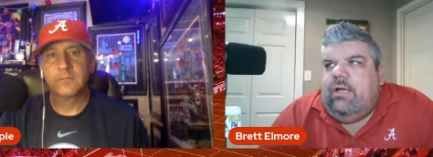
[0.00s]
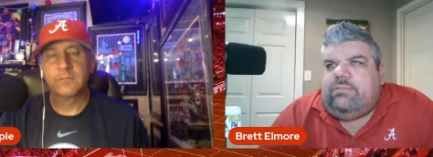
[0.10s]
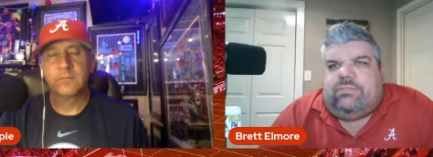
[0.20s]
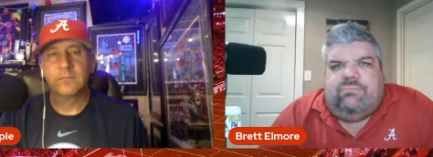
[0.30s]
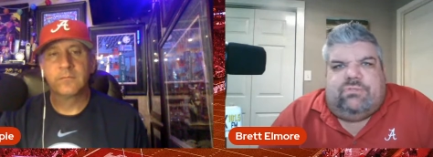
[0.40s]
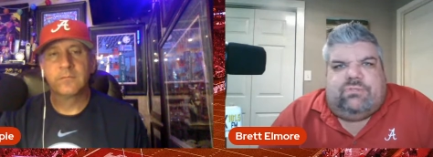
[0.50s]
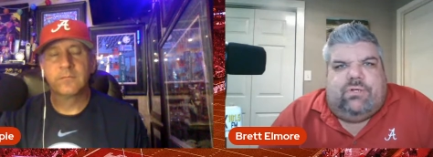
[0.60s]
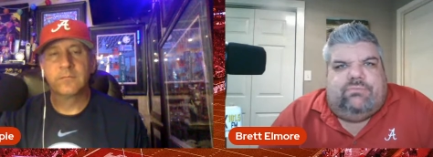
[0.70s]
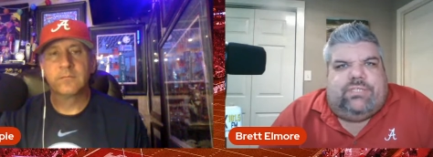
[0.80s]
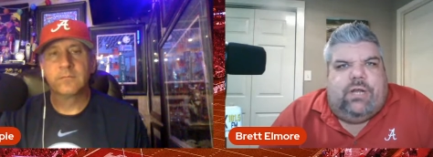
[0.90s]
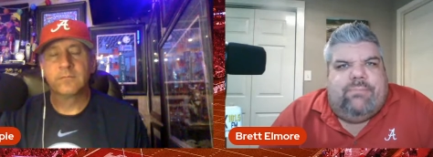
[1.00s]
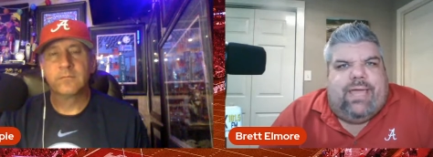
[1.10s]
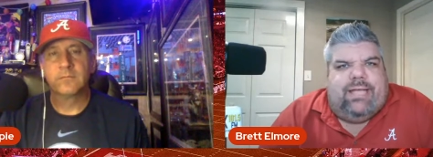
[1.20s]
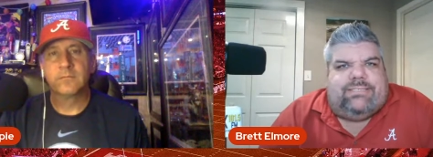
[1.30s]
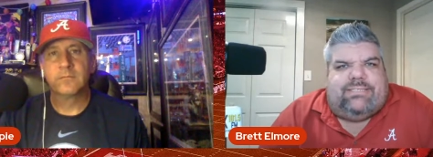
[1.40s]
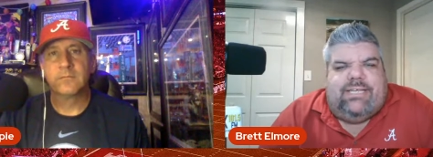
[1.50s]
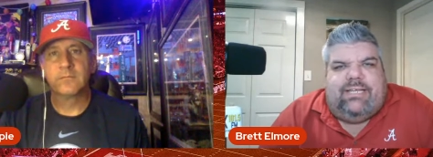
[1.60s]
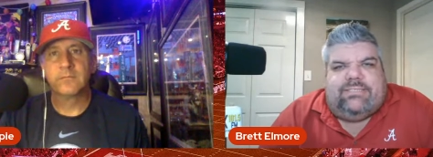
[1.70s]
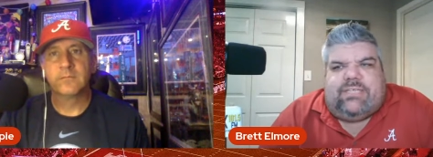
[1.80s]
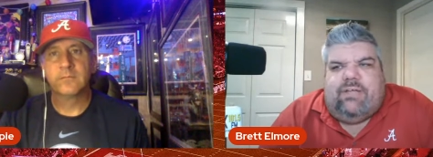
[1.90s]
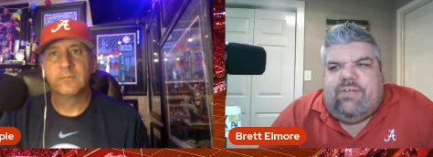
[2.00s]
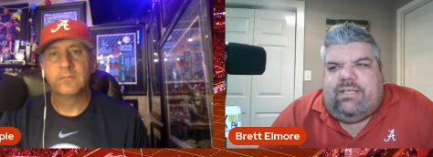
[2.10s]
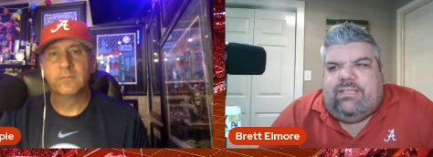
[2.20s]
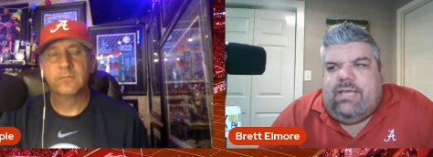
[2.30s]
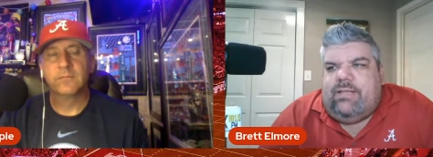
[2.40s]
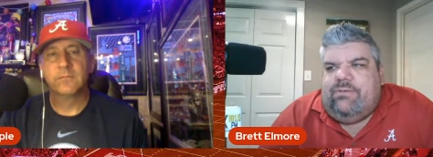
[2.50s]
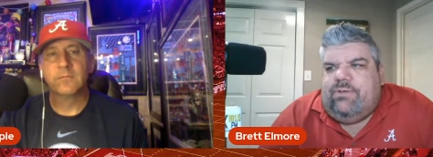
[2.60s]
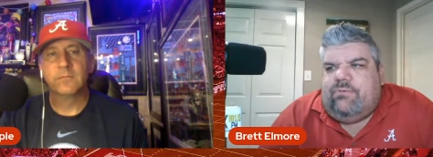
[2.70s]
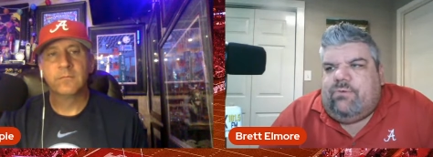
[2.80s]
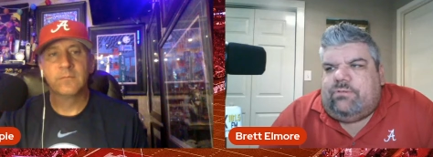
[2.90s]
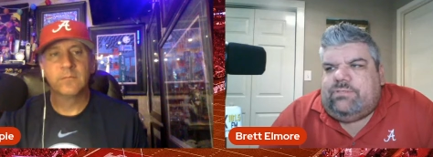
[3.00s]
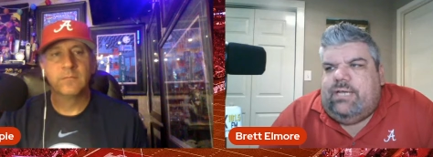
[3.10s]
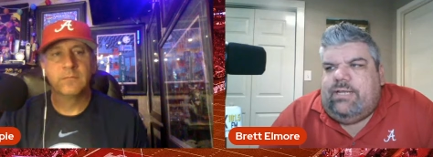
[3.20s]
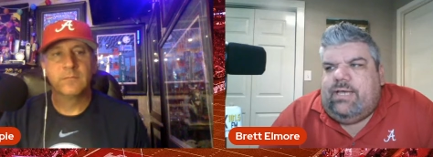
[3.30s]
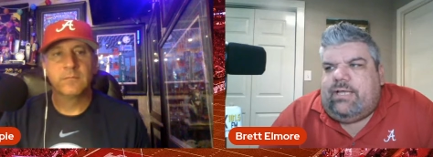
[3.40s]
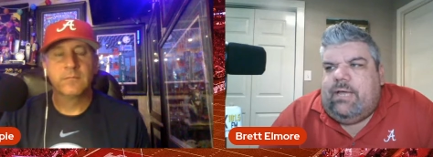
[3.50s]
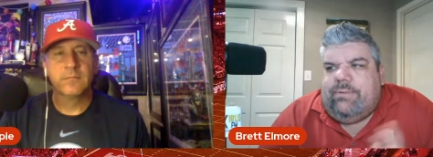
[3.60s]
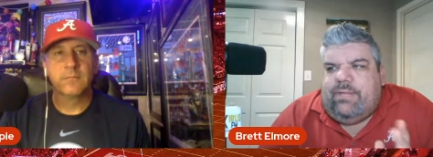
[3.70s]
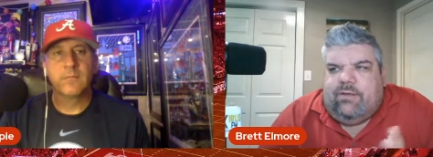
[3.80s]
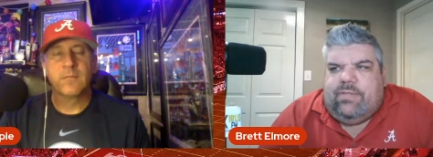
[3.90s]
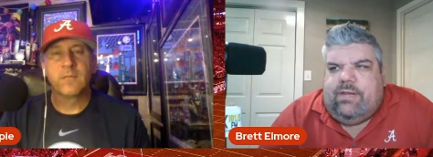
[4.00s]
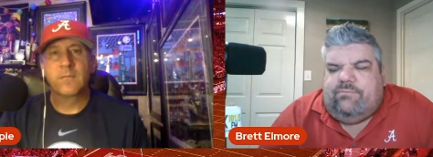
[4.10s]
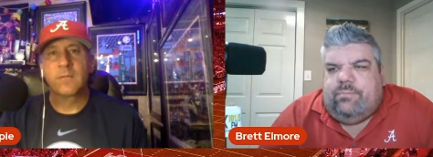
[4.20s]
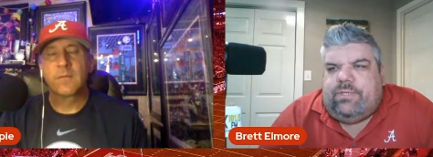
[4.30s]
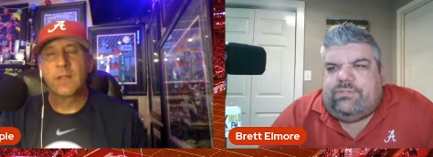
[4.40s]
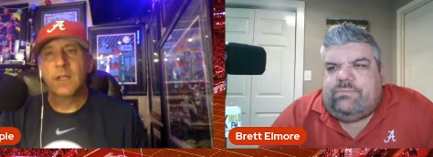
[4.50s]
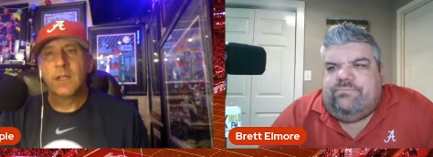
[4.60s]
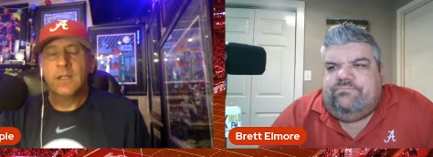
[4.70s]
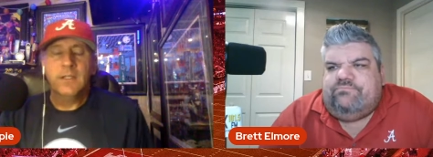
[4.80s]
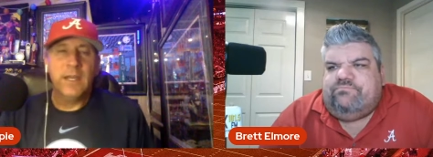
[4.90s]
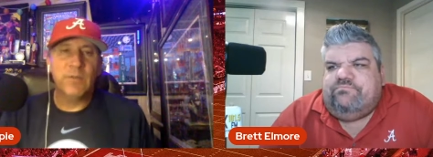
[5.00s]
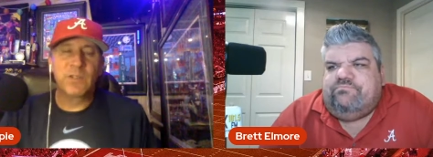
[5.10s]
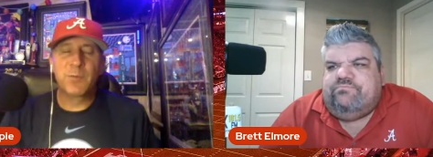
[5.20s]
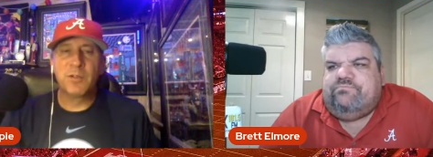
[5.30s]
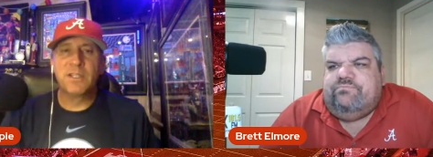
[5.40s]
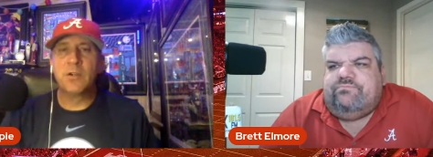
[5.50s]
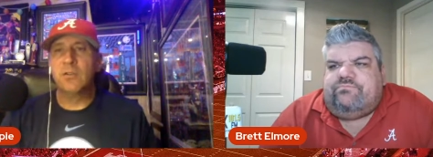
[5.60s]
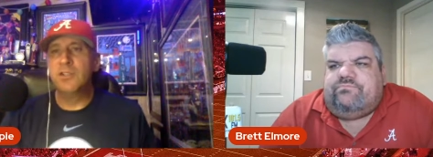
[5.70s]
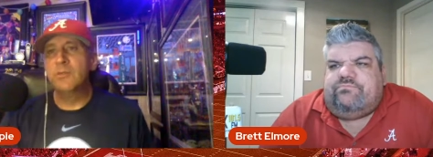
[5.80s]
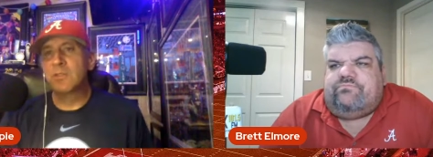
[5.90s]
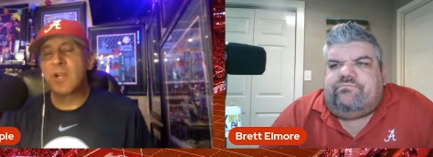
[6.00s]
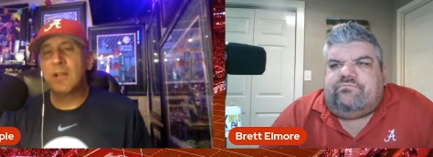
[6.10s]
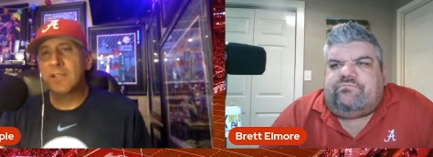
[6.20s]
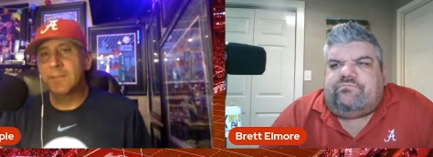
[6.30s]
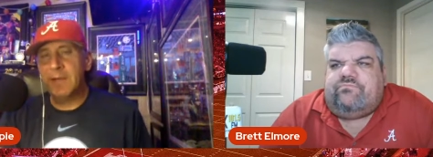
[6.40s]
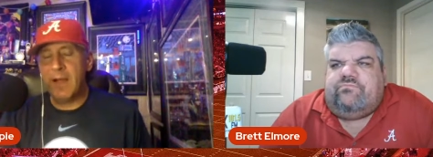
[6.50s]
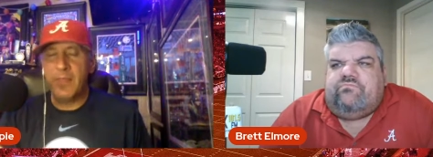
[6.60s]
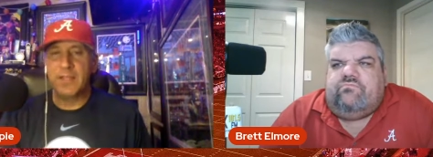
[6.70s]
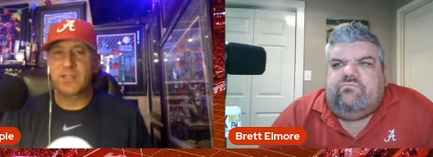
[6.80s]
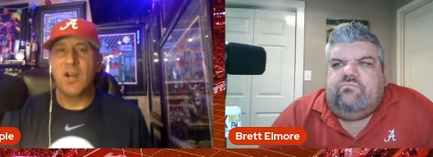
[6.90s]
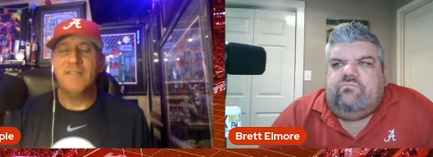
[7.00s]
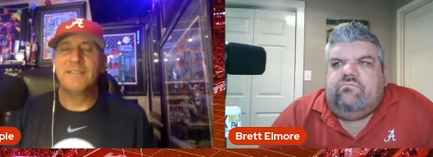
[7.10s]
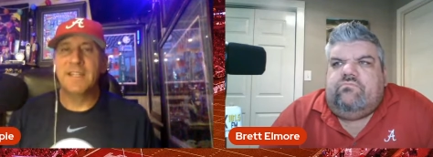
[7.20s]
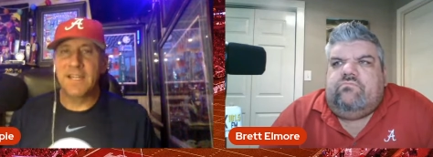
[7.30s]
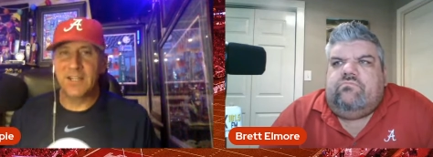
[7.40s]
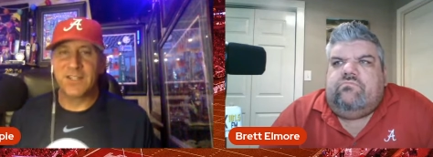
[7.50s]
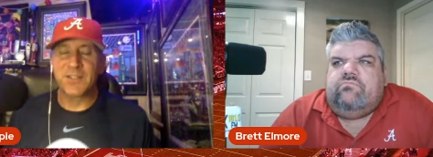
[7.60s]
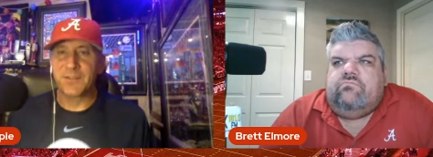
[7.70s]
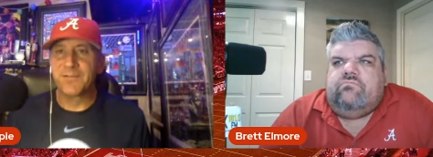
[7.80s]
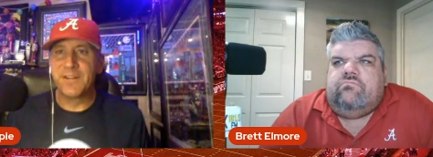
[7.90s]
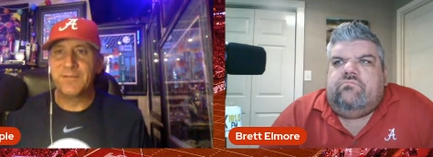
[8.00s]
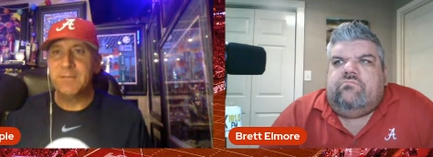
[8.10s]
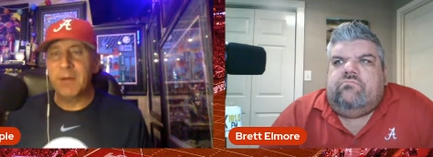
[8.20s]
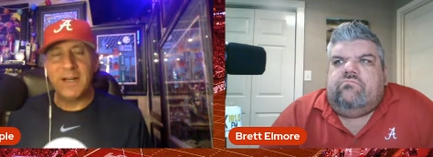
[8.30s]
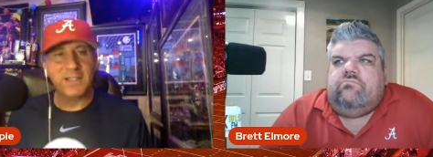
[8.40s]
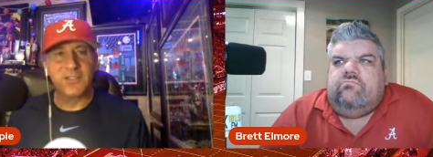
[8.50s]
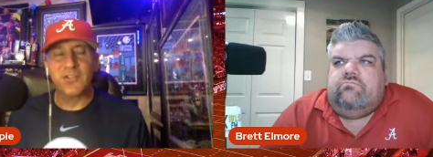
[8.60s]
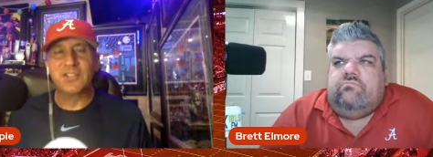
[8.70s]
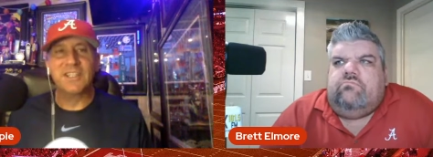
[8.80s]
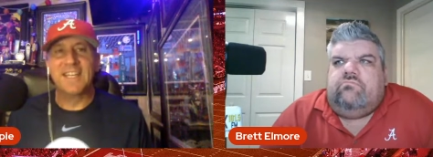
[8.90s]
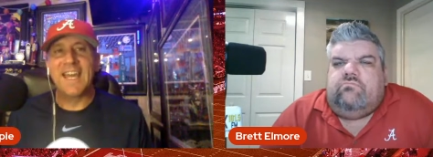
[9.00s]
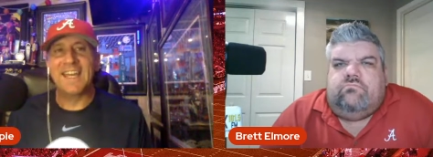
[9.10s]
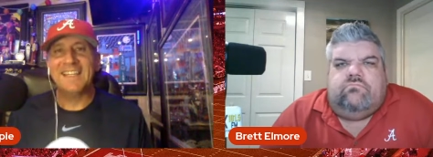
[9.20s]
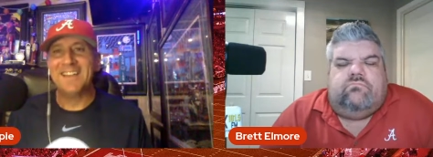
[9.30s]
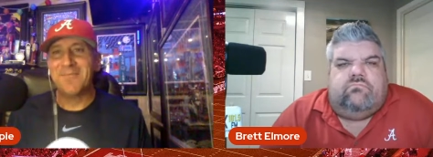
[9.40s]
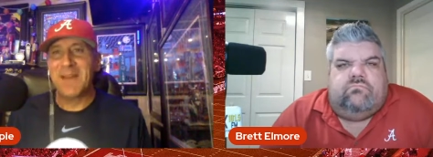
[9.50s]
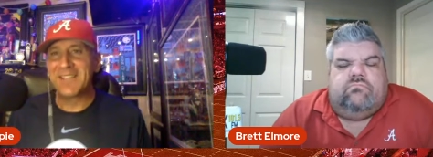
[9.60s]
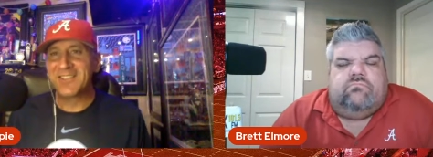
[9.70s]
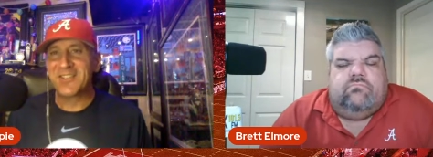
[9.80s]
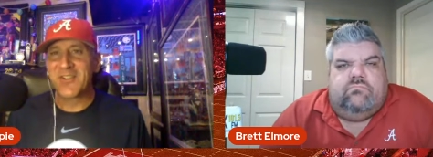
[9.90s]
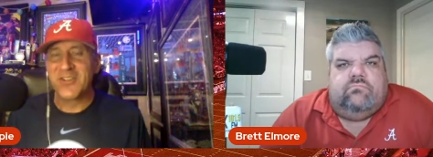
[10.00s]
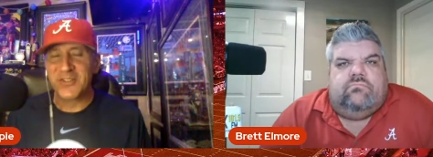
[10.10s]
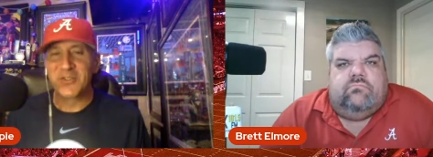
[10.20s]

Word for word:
Speaker 1: some reserved chair back seating and stuff like that. You can go to RollTide.com, get all that information.
Speaker 2: Yeah, what's really cool, and you were talking about this off the air, is for $50, you can get a message on the